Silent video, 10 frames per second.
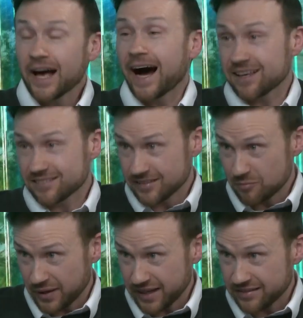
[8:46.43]
acids
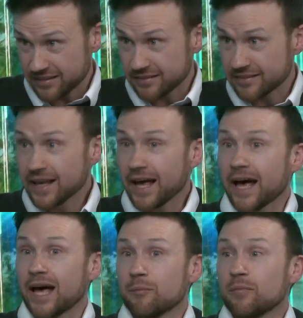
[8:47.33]
and bases,
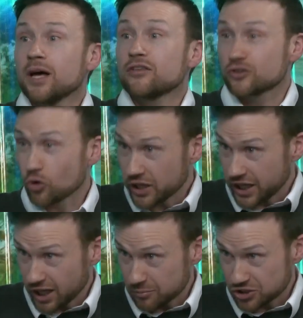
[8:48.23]

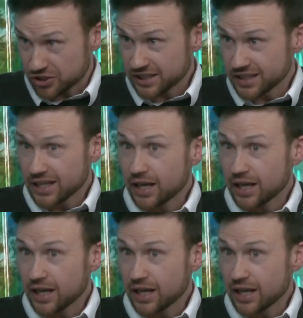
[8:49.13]
stoichiometry.